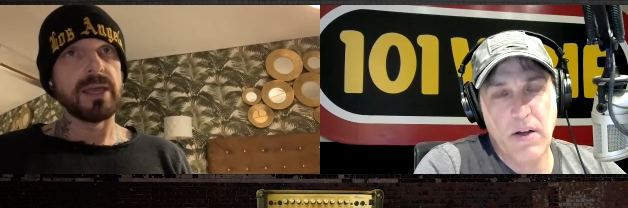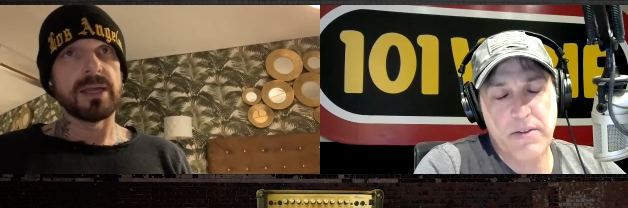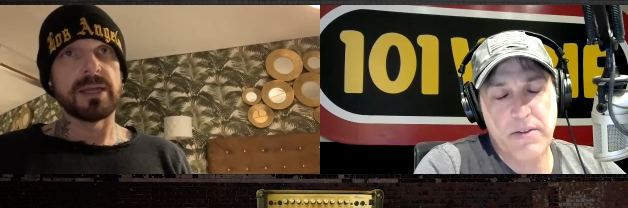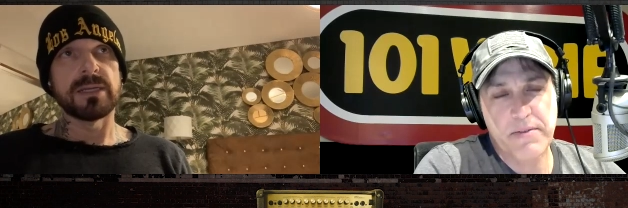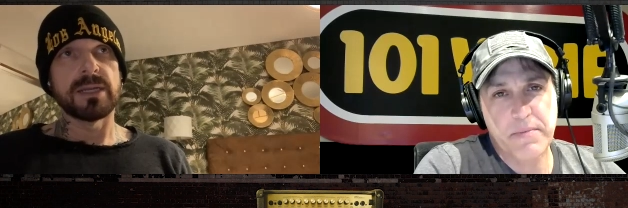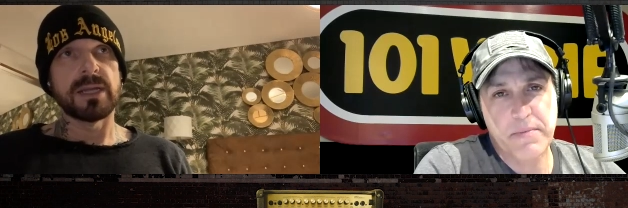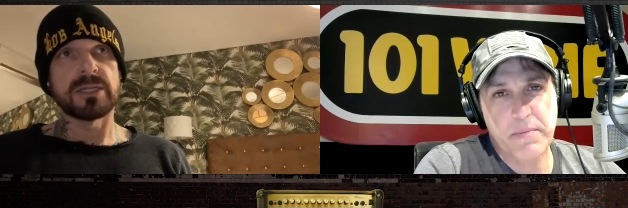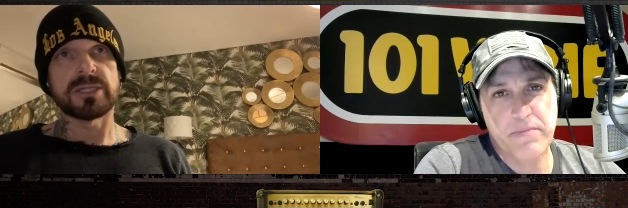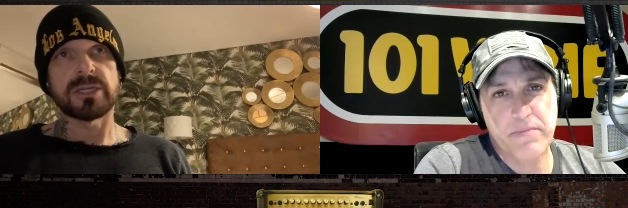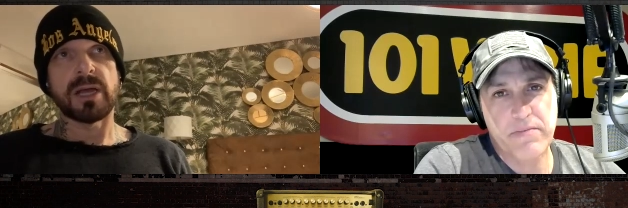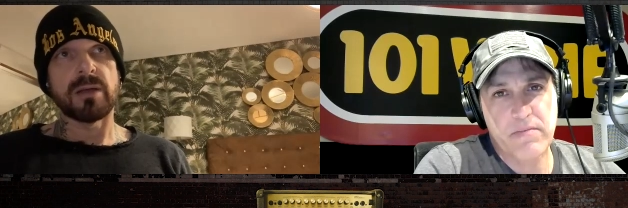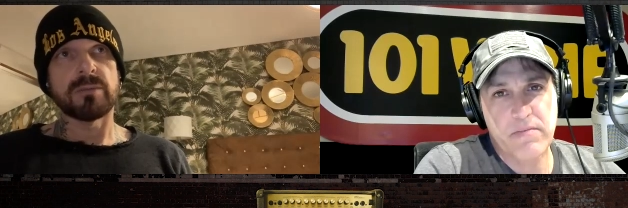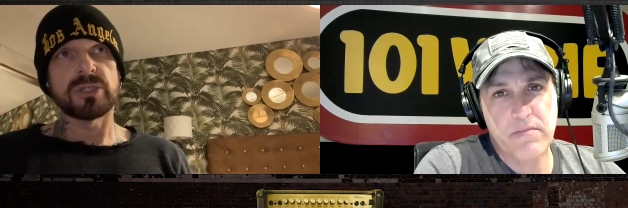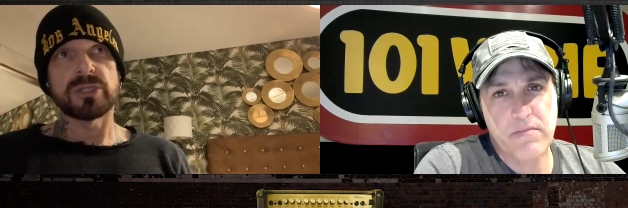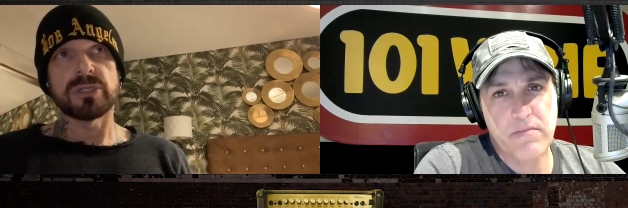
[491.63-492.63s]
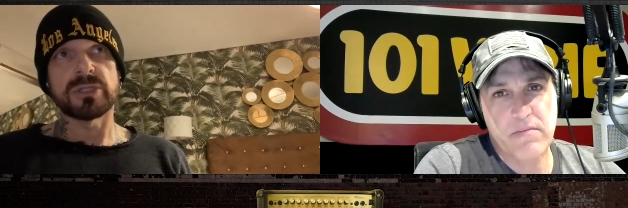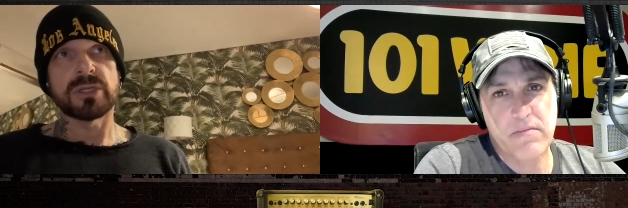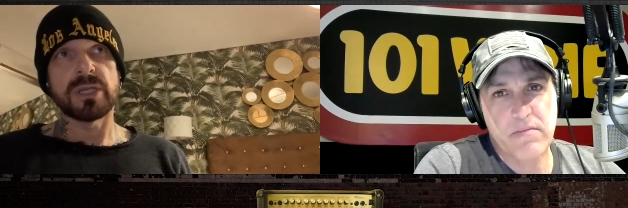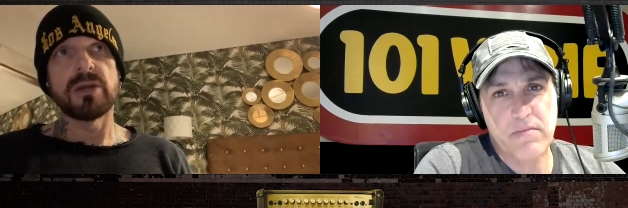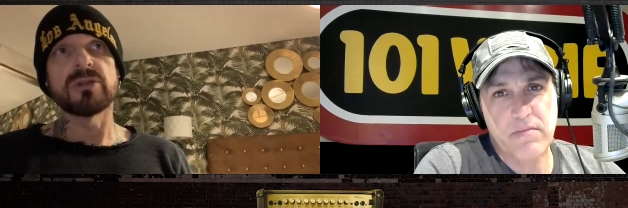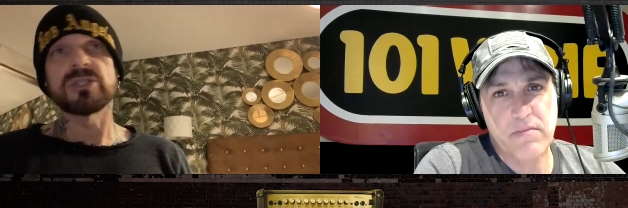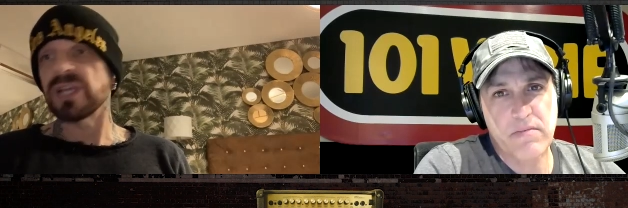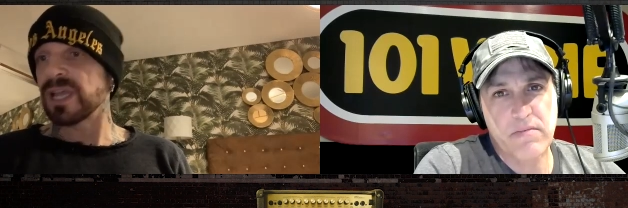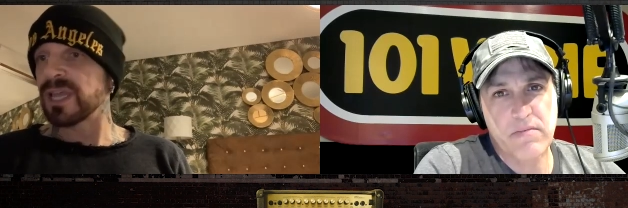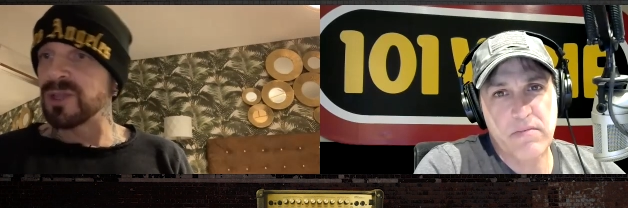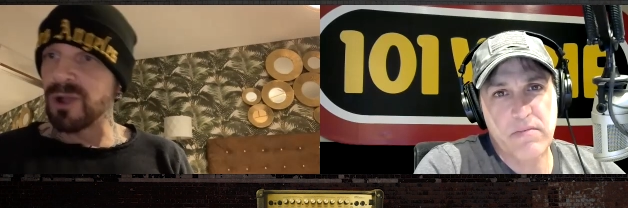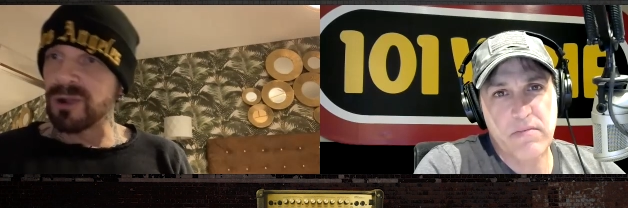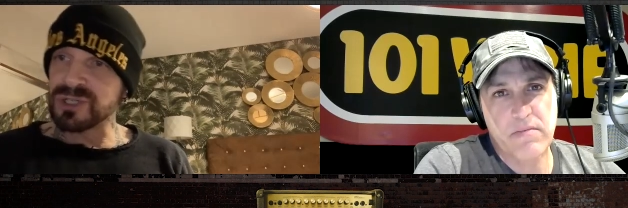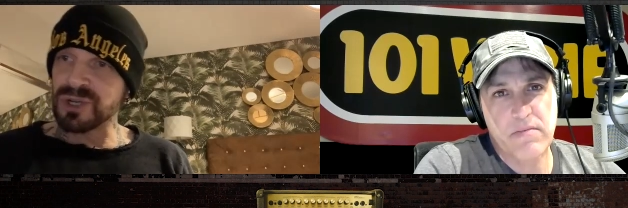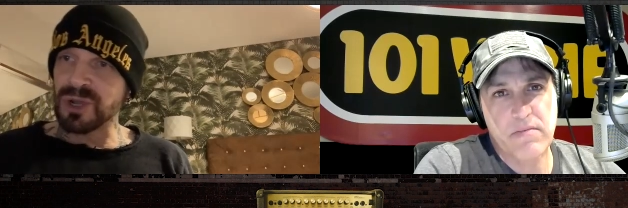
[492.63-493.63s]
Speaker 1: And and Sam's just he looks like a
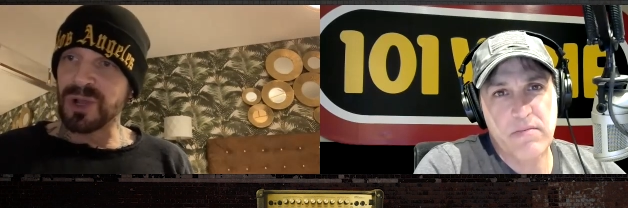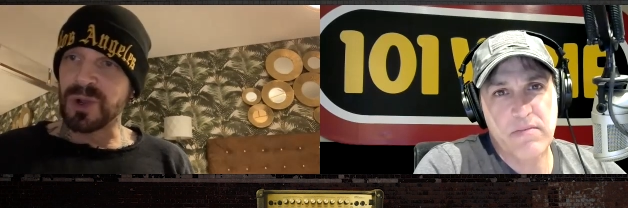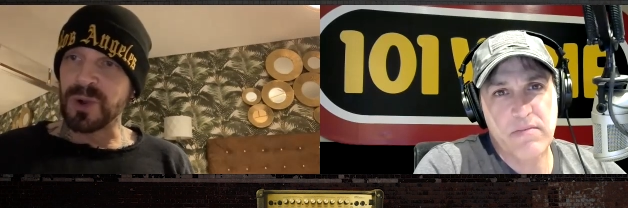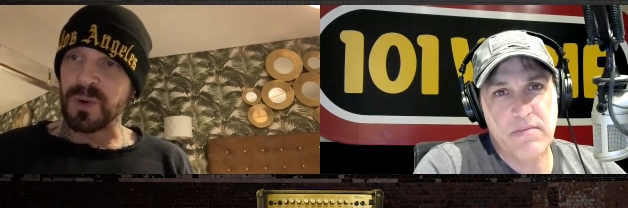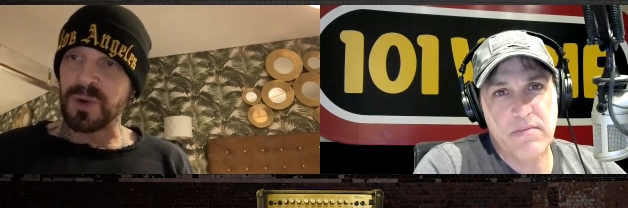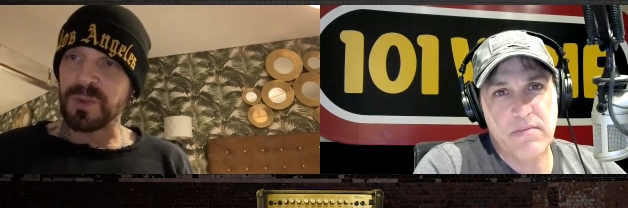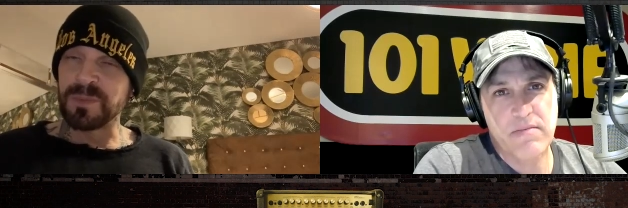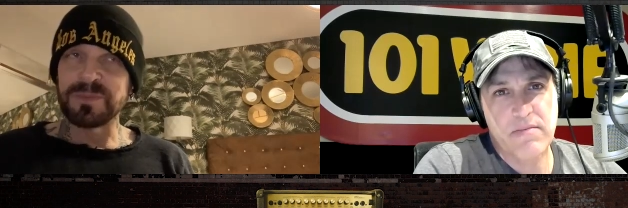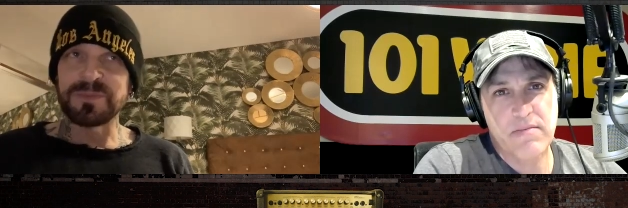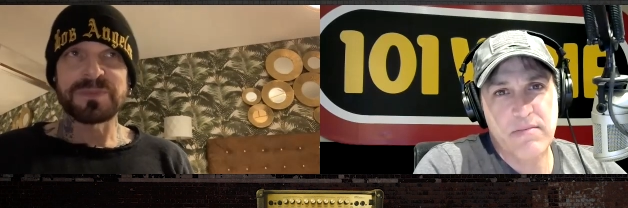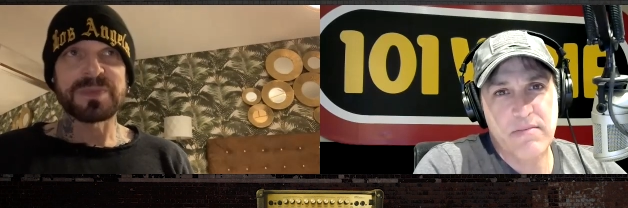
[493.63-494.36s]
young Scott Gorham.